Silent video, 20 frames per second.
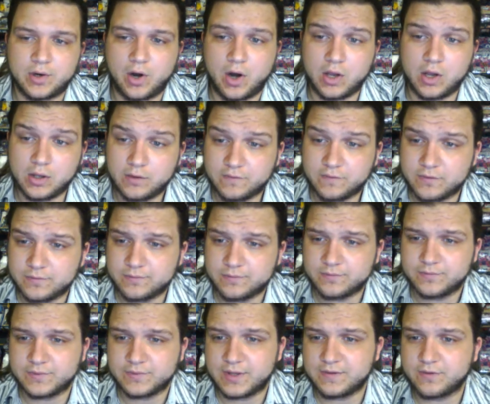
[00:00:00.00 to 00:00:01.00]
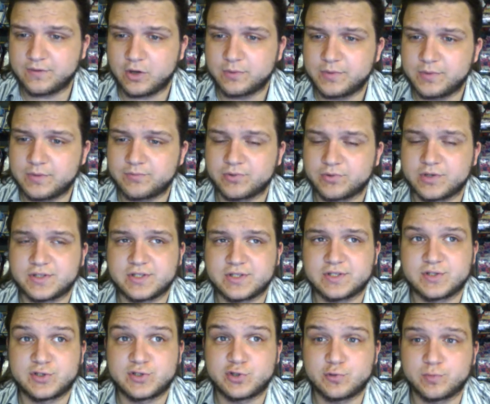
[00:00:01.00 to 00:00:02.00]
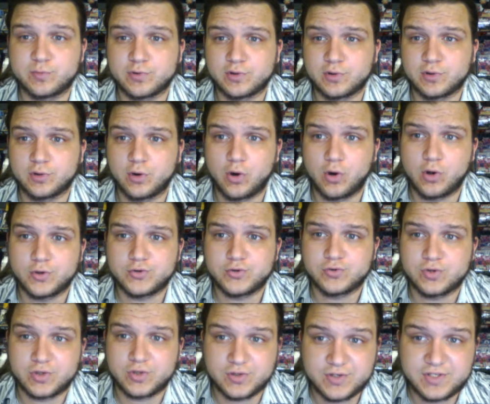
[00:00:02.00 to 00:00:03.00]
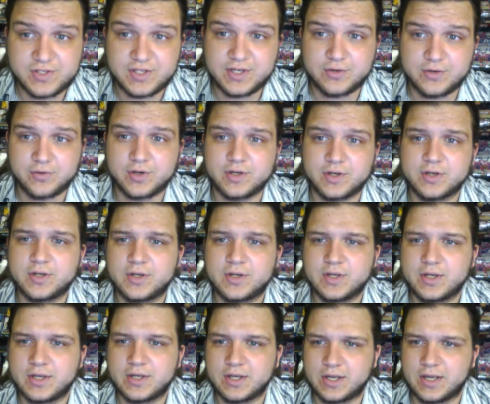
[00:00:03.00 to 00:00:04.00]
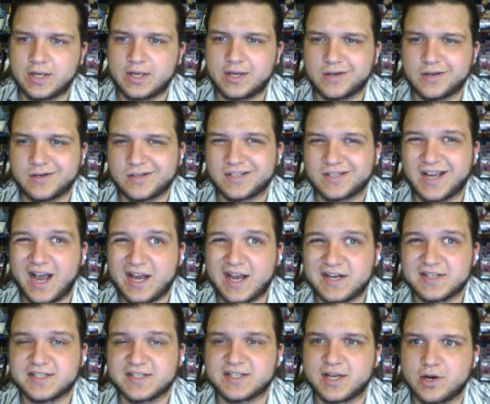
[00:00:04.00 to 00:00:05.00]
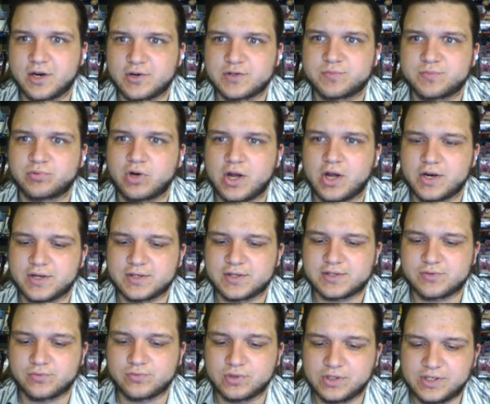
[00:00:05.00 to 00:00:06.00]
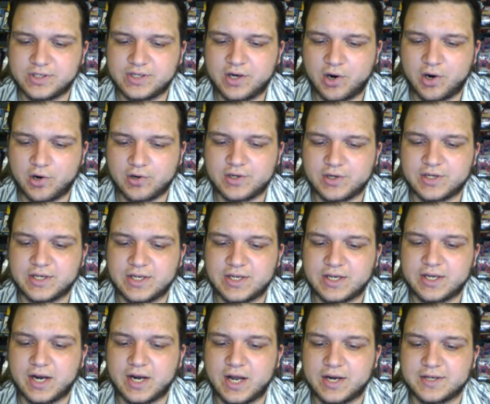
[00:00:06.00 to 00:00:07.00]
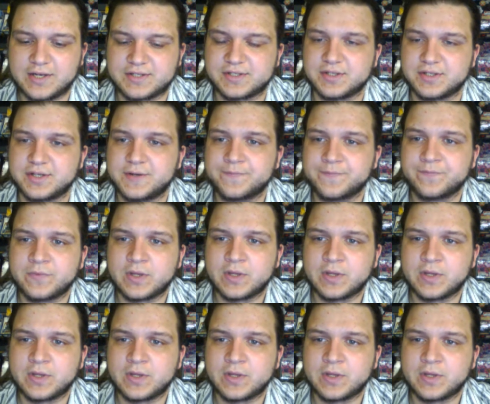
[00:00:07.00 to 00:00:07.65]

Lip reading: All of them, they've all been printed super, ultra, or secret, and kind of scarce products, really hard to get, honestly.